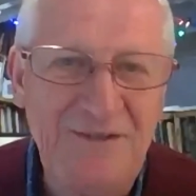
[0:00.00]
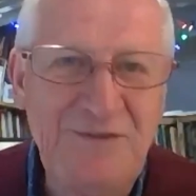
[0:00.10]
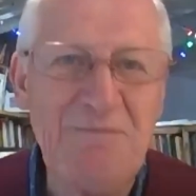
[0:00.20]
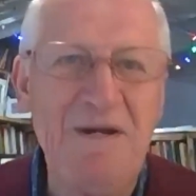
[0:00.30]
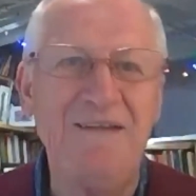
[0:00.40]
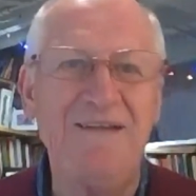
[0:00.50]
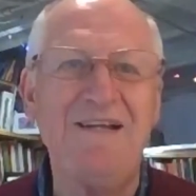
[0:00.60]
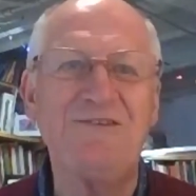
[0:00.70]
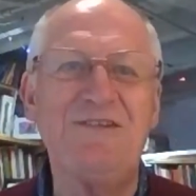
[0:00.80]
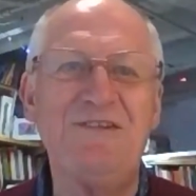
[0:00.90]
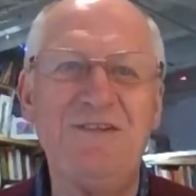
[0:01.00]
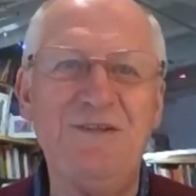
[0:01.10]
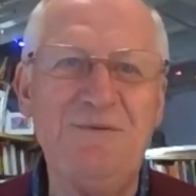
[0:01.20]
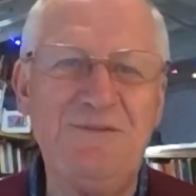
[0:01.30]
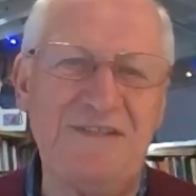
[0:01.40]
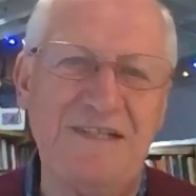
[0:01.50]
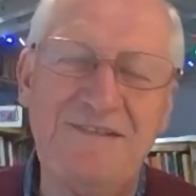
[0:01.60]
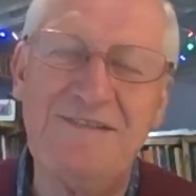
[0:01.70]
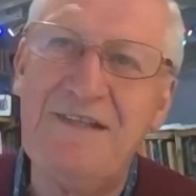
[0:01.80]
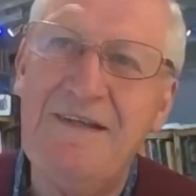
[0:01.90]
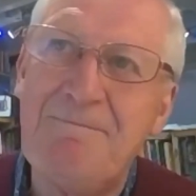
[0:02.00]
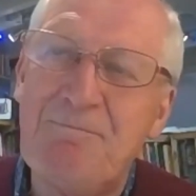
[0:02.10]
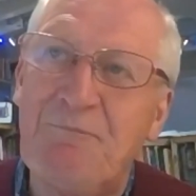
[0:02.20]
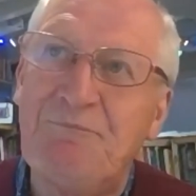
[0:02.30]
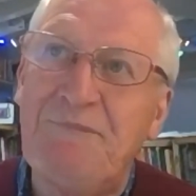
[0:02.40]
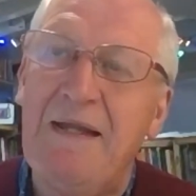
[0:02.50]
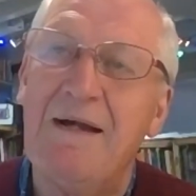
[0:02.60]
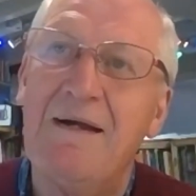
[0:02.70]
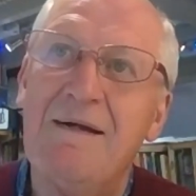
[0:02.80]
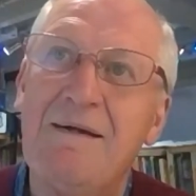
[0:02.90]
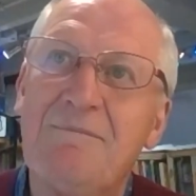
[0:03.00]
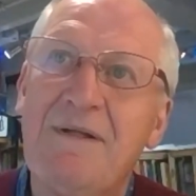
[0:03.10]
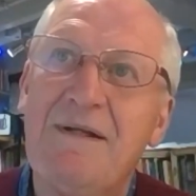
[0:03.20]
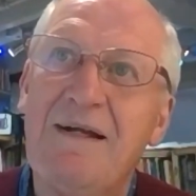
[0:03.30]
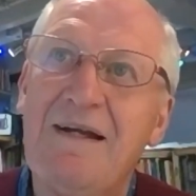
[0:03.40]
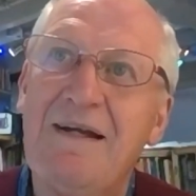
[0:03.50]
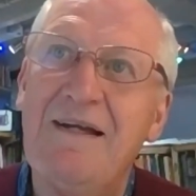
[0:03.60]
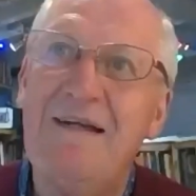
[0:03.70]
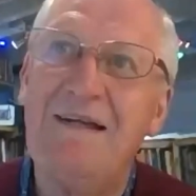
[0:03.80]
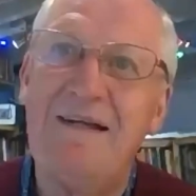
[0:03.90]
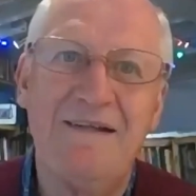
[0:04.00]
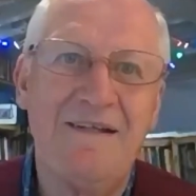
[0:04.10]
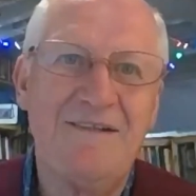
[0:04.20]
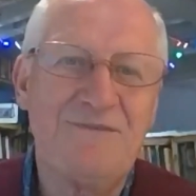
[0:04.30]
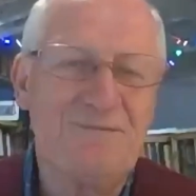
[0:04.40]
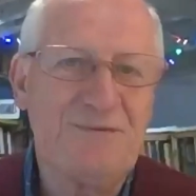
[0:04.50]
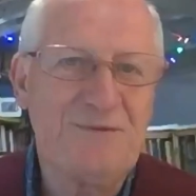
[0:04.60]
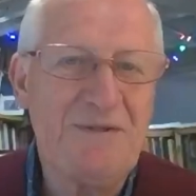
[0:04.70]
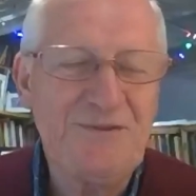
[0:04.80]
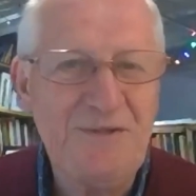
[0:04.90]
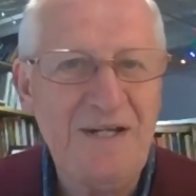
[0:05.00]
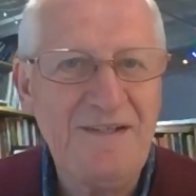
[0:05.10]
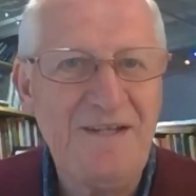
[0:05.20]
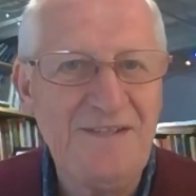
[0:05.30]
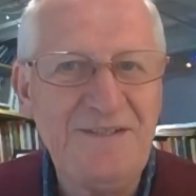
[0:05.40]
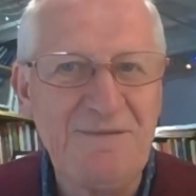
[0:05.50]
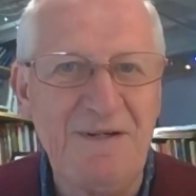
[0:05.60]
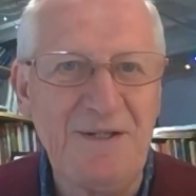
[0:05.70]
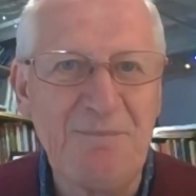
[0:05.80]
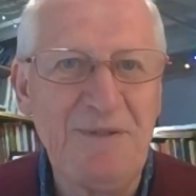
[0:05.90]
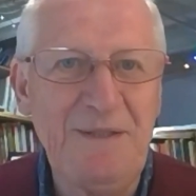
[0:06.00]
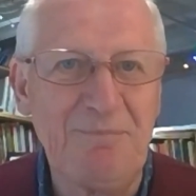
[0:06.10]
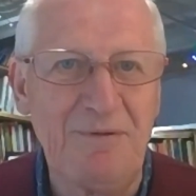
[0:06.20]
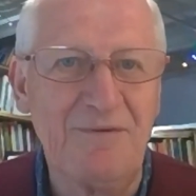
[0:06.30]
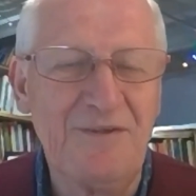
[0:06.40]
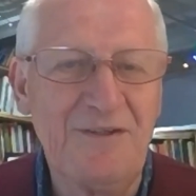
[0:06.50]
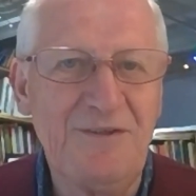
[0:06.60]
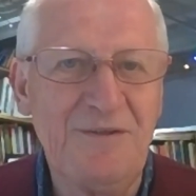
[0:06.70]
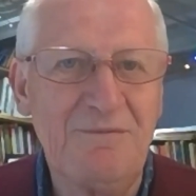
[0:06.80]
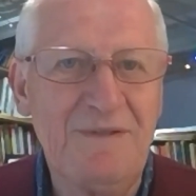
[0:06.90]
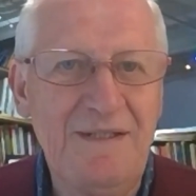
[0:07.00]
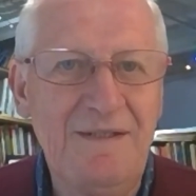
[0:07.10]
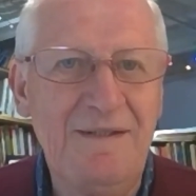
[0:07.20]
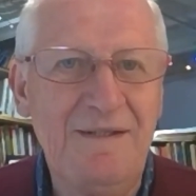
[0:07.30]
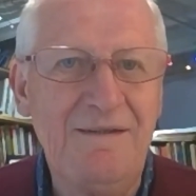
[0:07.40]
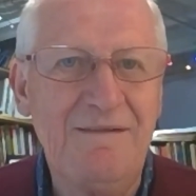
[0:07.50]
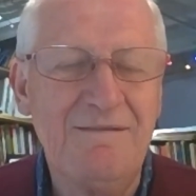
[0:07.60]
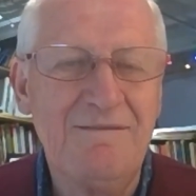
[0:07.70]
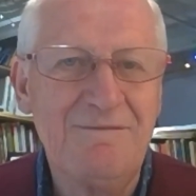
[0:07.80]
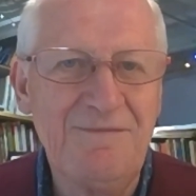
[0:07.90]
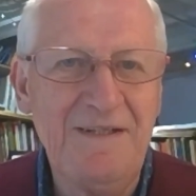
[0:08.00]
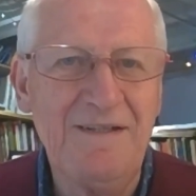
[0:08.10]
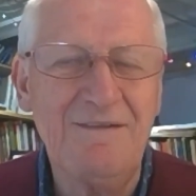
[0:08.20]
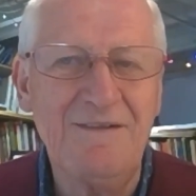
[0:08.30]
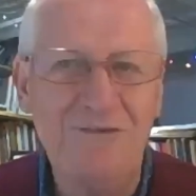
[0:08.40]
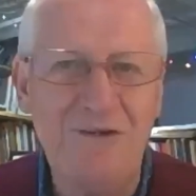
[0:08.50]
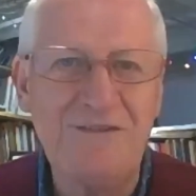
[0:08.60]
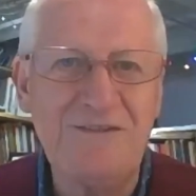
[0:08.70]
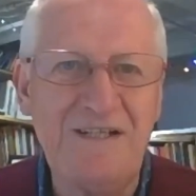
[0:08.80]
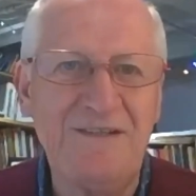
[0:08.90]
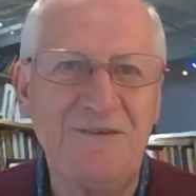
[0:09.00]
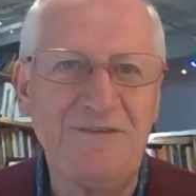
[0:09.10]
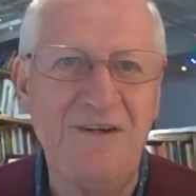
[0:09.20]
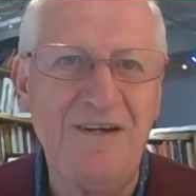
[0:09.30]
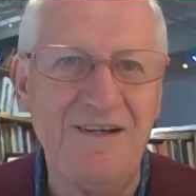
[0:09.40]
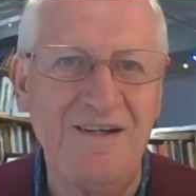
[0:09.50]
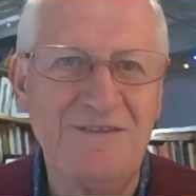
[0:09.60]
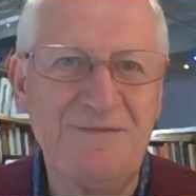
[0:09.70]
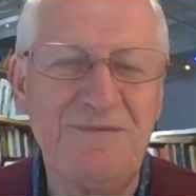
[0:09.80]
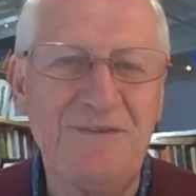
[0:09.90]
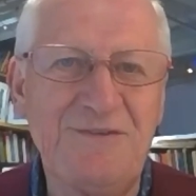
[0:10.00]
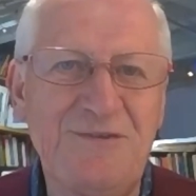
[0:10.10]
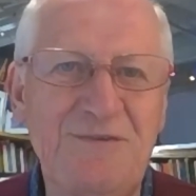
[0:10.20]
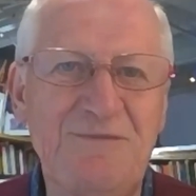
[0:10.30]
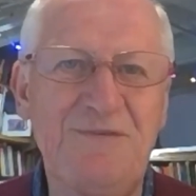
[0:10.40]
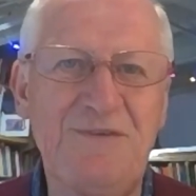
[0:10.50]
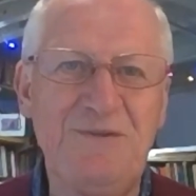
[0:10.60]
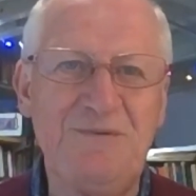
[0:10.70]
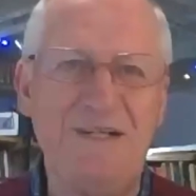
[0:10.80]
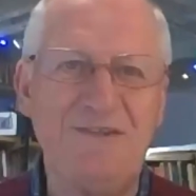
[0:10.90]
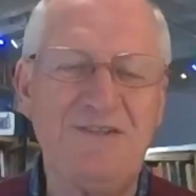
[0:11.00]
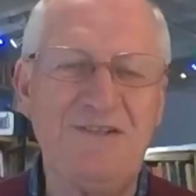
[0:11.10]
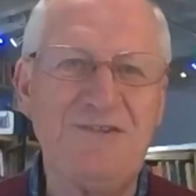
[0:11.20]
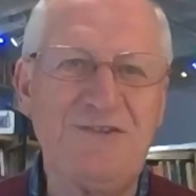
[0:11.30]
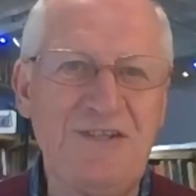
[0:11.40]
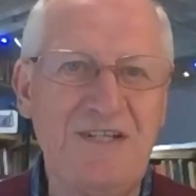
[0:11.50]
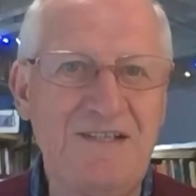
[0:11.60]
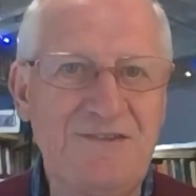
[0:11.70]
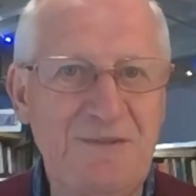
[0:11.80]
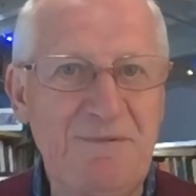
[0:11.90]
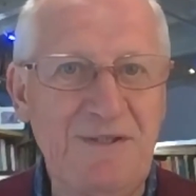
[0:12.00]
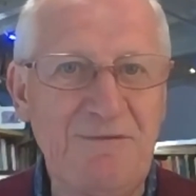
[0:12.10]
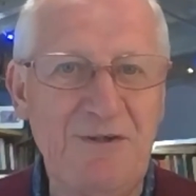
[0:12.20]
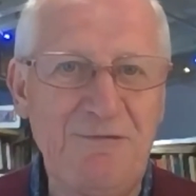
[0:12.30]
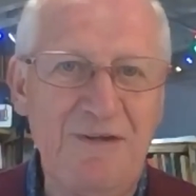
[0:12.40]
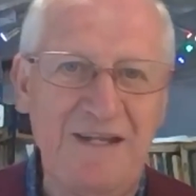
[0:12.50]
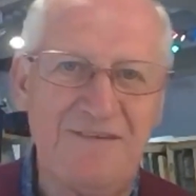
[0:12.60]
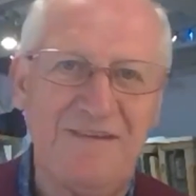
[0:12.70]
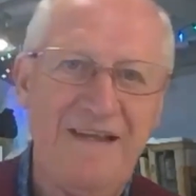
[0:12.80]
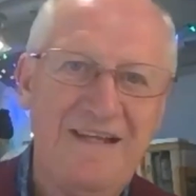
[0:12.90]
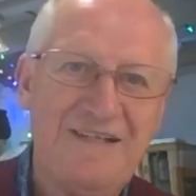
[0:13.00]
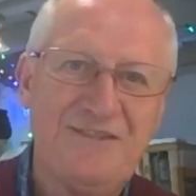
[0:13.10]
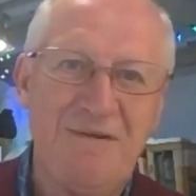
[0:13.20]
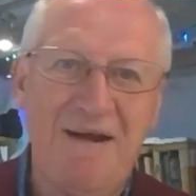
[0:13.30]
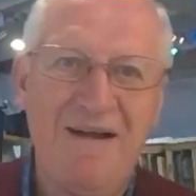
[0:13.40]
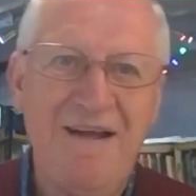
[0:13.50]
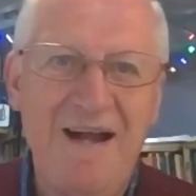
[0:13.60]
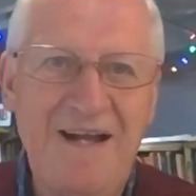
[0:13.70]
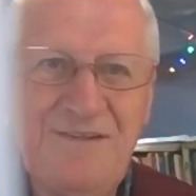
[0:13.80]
and you might like to use this um, uh, uh, to try and identify the people that you really feel that god is laying on your heart for to, for you actually to share something of your faith so i